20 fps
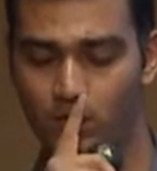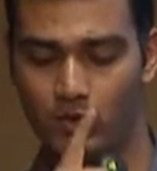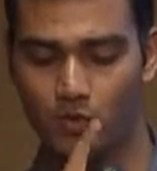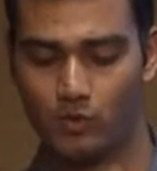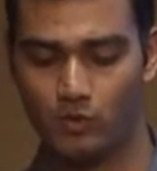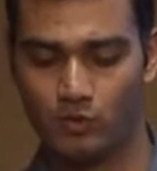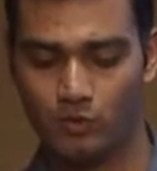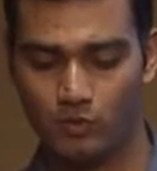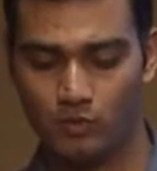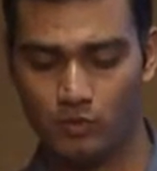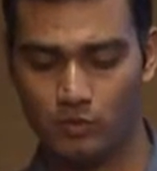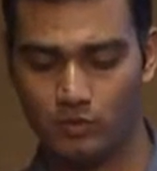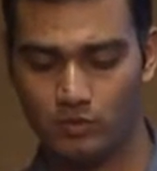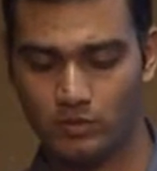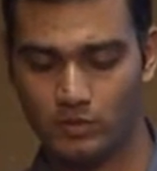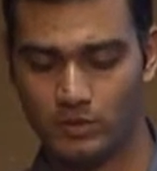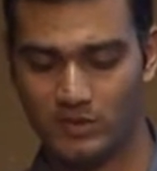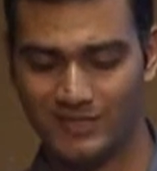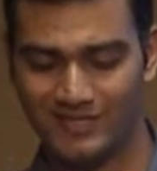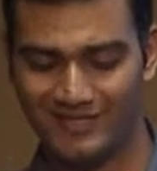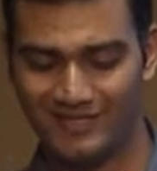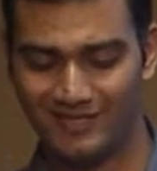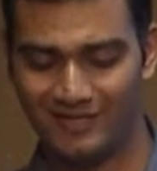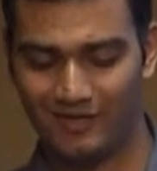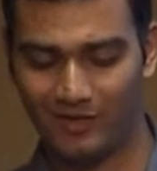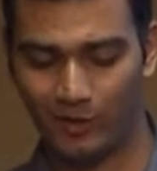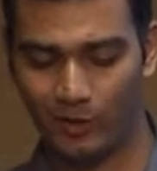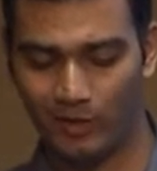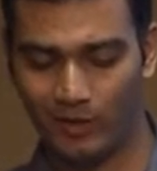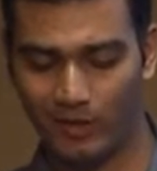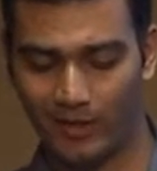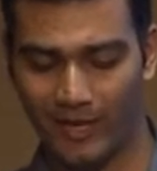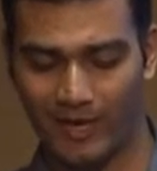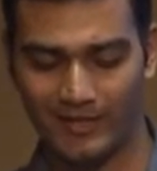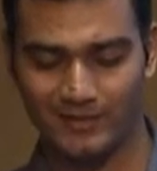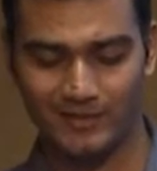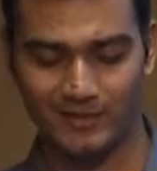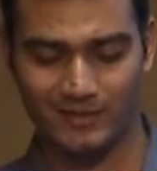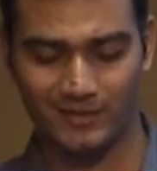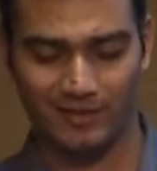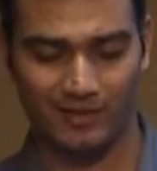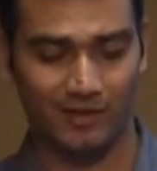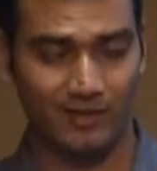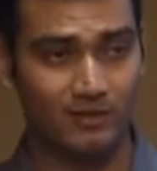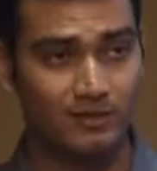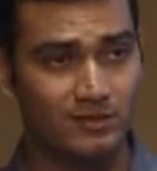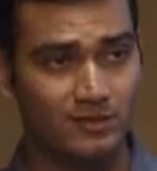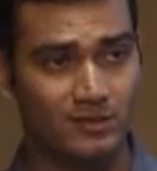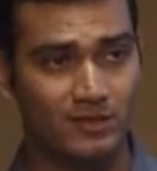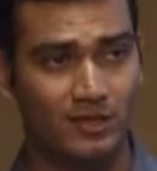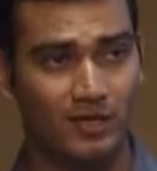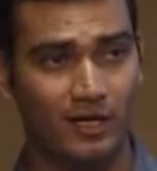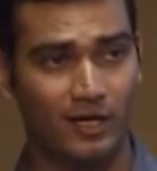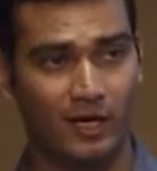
to see all the access grants